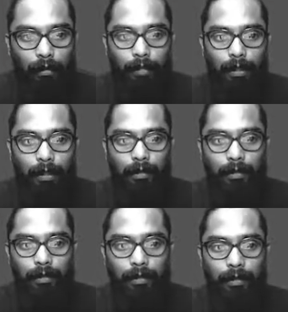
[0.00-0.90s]
but
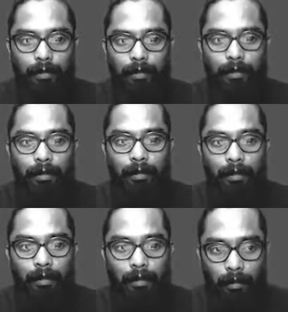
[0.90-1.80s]

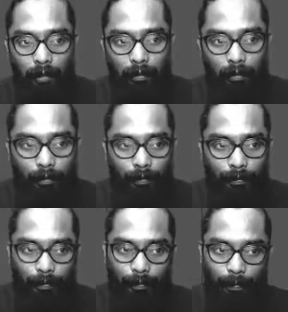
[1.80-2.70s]
now
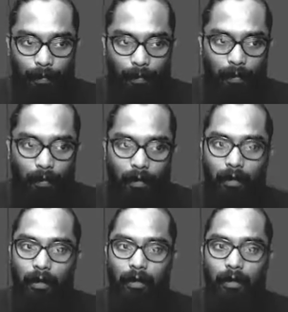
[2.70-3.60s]

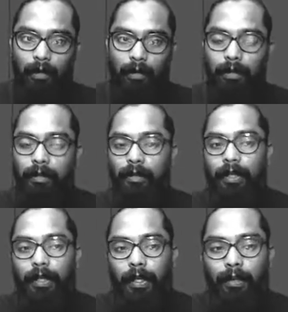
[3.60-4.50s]
the
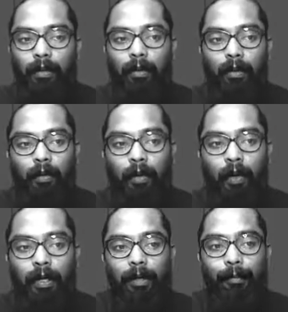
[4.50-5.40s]
next tool we
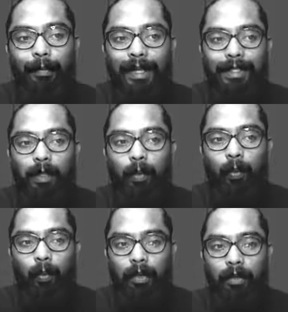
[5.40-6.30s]
called it magic
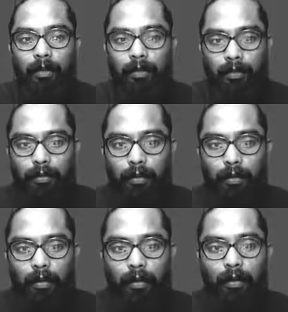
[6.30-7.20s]
wand tool.
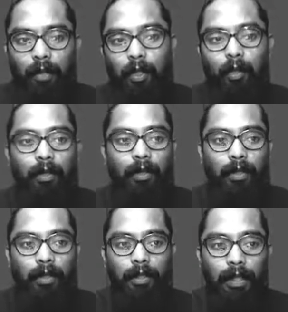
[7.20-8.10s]
Look,
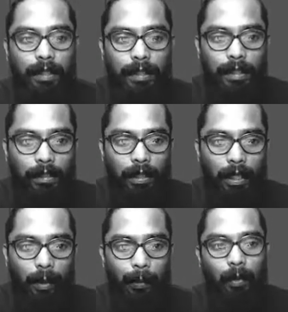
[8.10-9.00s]
in this session
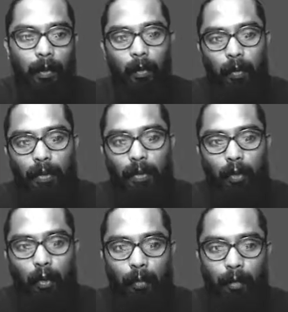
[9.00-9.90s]
I will only
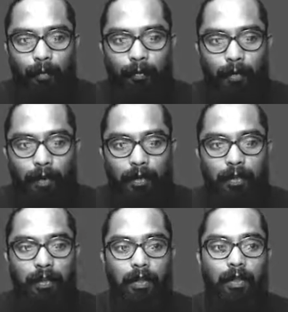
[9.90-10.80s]
talk about
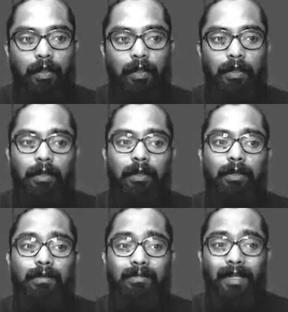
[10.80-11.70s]
first
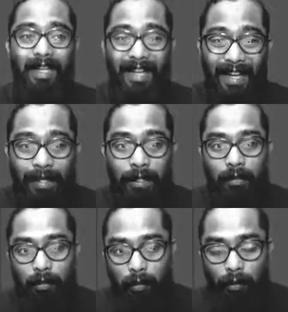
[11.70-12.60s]
8
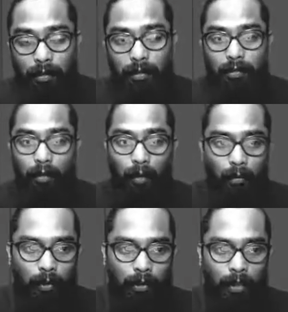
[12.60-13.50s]
tools, not
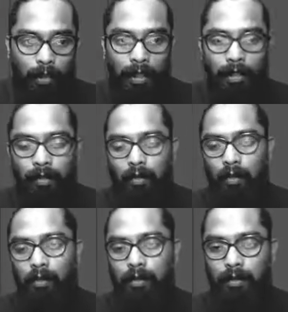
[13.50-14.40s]
more than that,
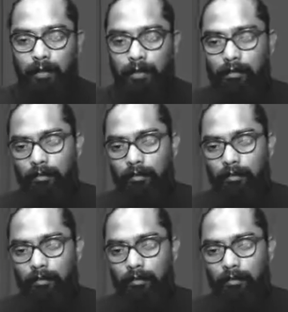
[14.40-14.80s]
cause